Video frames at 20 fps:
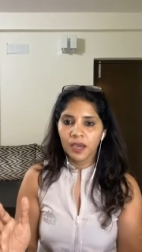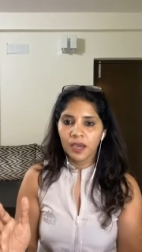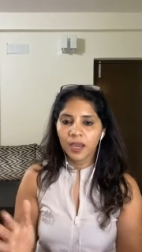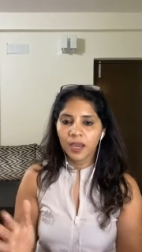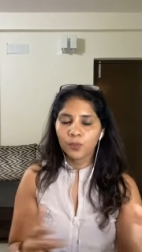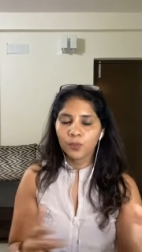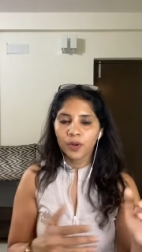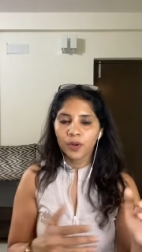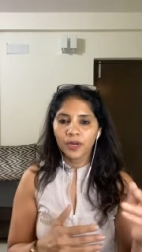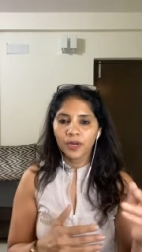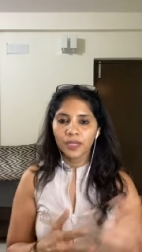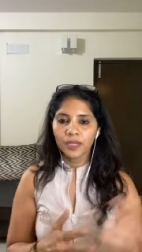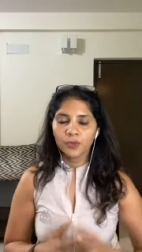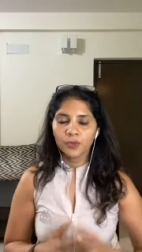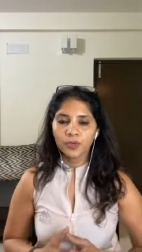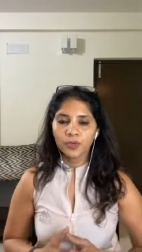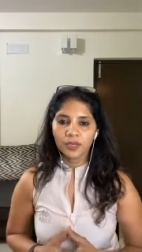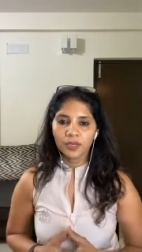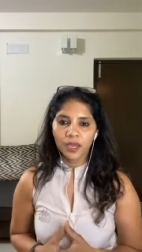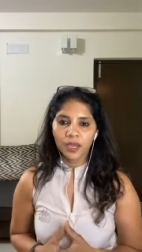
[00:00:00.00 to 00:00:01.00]
and one day
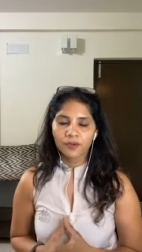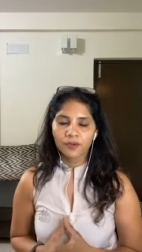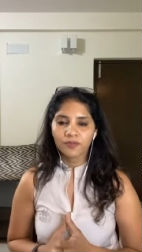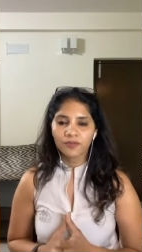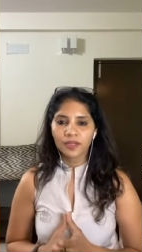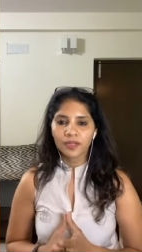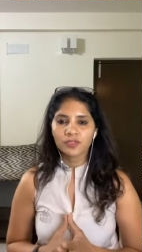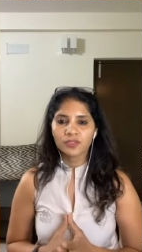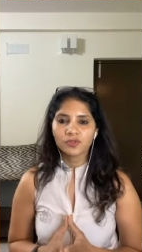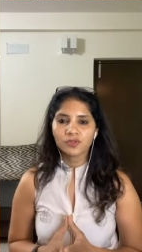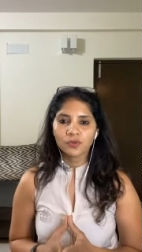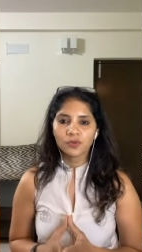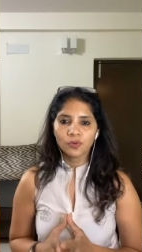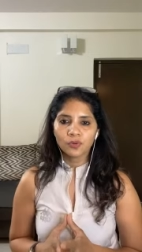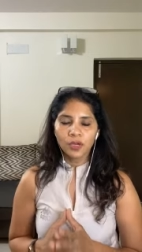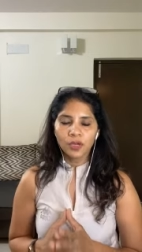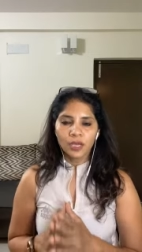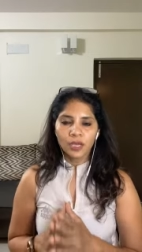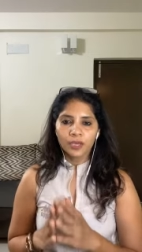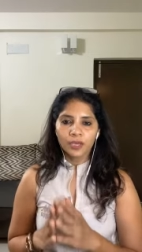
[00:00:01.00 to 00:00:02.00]
you can have rest
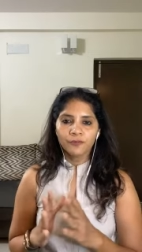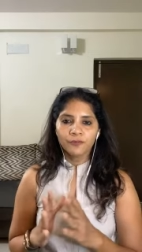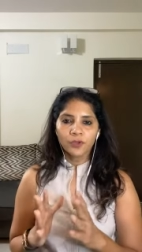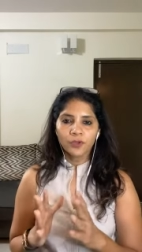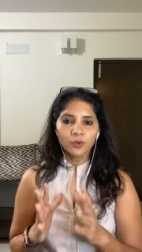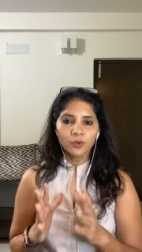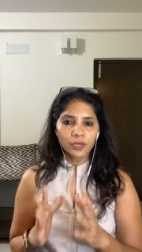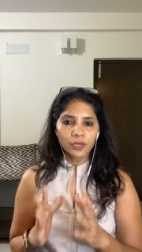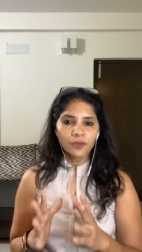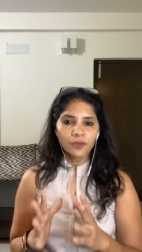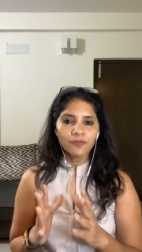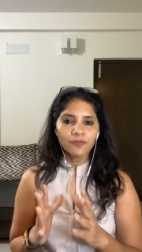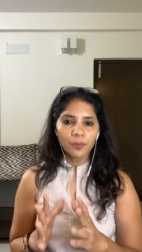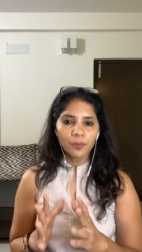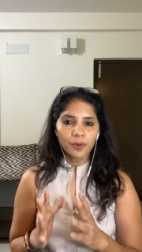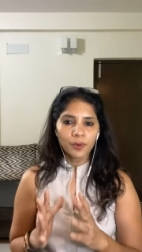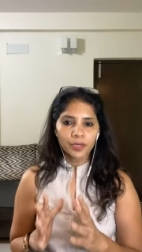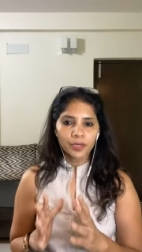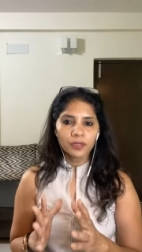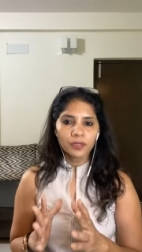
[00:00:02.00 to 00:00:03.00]
so if you're looking for
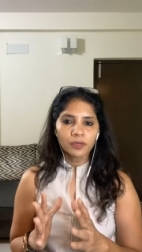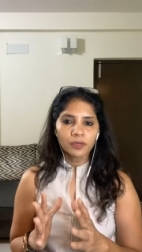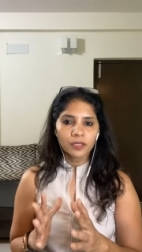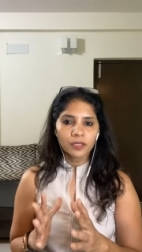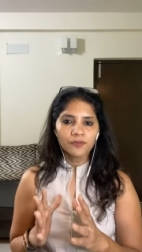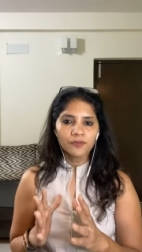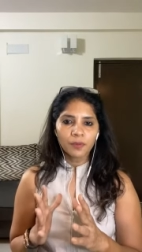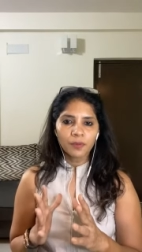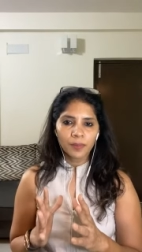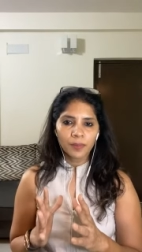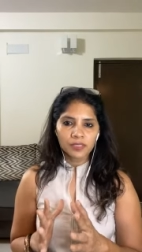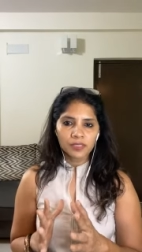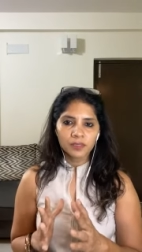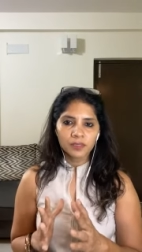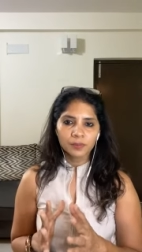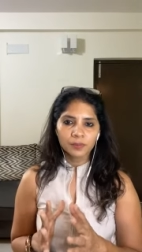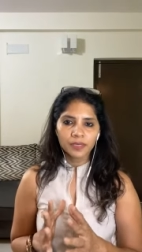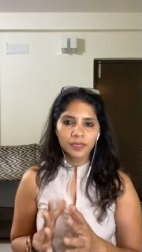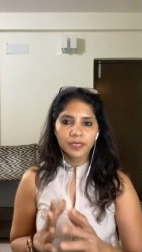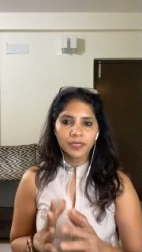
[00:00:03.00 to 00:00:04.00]
particularly for
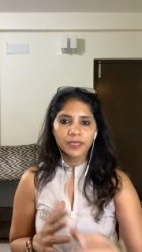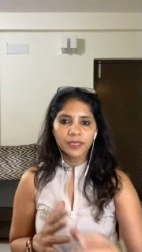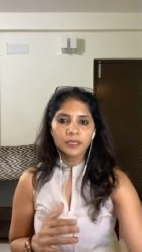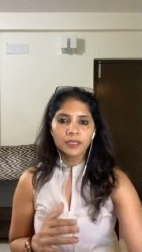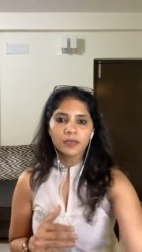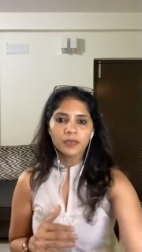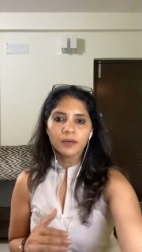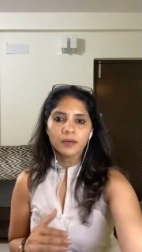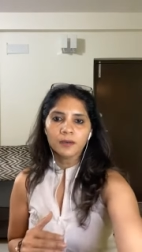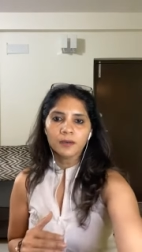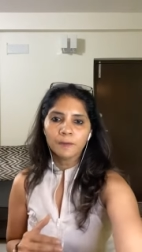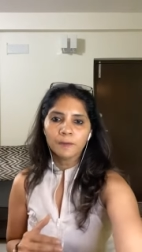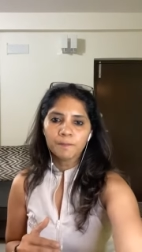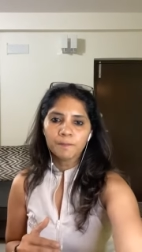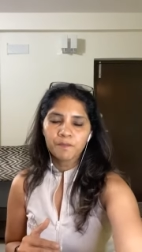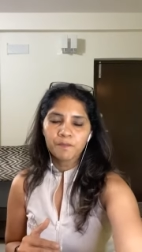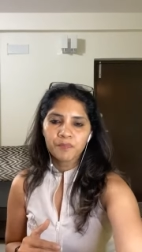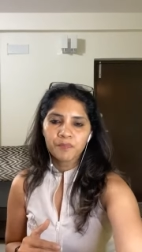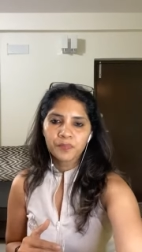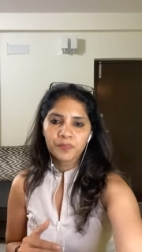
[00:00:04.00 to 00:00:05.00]
muscle building
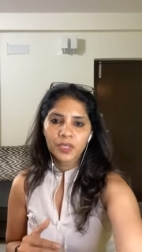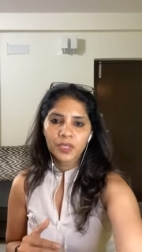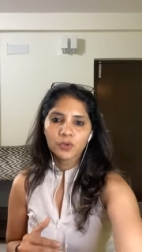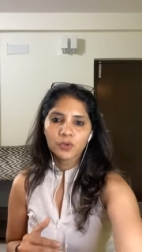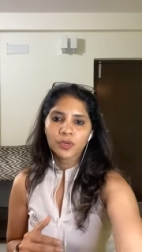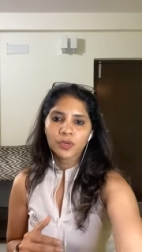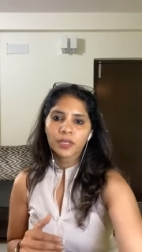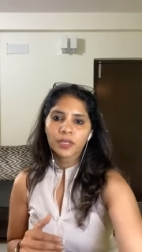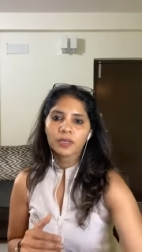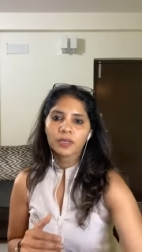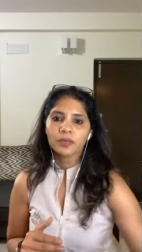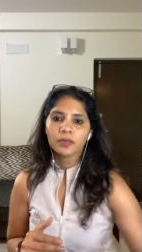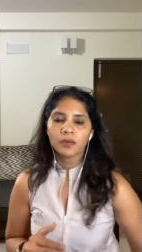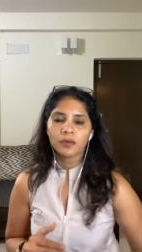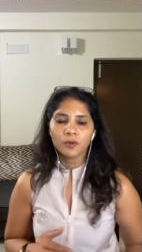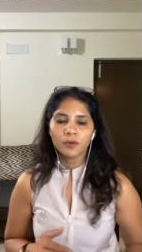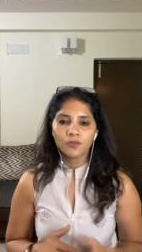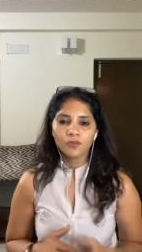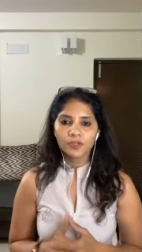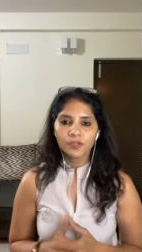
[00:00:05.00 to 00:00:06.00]
um, you can
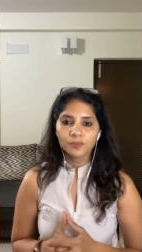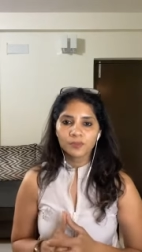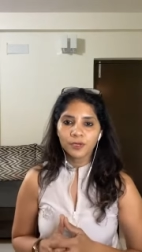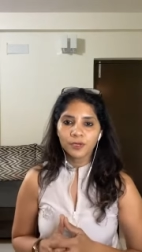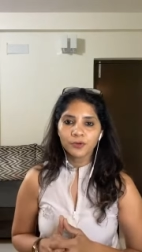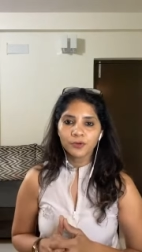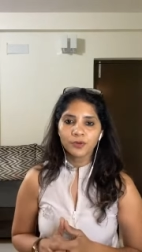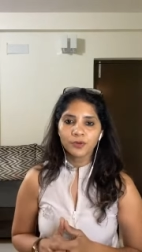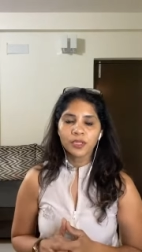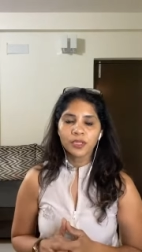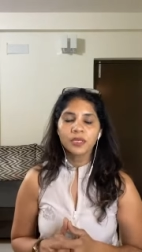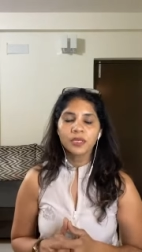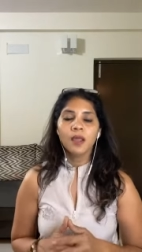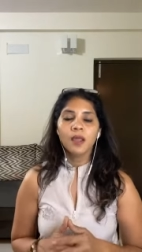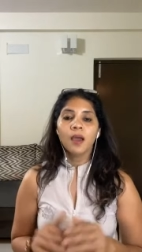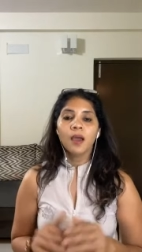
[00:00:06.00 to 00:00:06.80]
uh, go for split routine